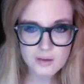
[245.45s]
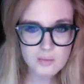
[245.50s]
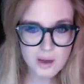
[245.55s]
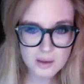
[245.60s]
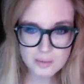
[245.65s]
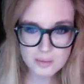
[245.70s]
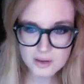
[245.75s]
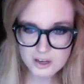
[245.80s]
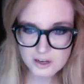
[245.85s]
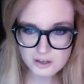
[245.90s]

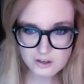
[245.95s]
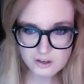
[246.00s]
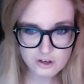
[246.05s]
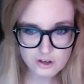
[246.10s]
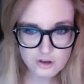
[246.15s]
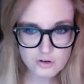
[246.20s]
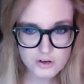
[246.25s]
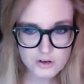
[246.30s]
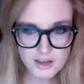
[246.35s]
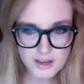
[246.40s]
maybe he can
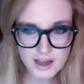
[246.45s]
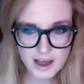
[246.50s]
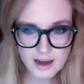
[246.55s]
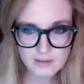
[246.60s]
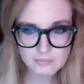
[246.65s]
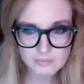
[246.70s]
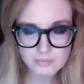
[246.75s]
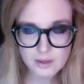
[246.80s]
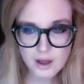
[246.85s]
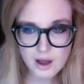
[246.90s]
do it
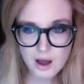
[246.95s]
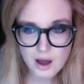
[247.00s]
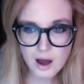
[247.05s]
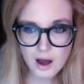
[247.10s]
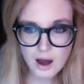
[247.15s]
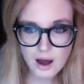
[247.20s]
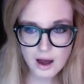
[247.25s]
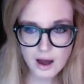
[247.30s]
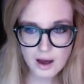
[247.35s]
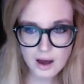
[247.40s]
again.
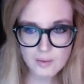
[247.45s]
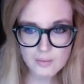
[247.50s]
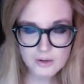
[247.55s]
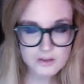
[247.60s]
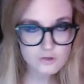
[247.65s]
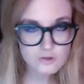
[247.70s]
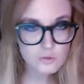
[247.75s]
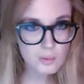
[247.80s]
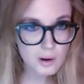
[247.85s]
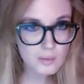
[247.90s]
Uh,
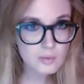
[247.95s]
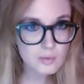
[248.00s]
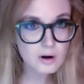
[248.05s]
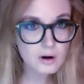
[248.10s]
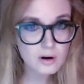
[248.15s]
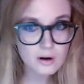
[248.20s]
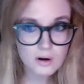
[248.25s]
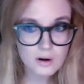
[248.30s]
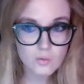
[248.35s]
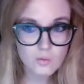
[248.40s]
because remember,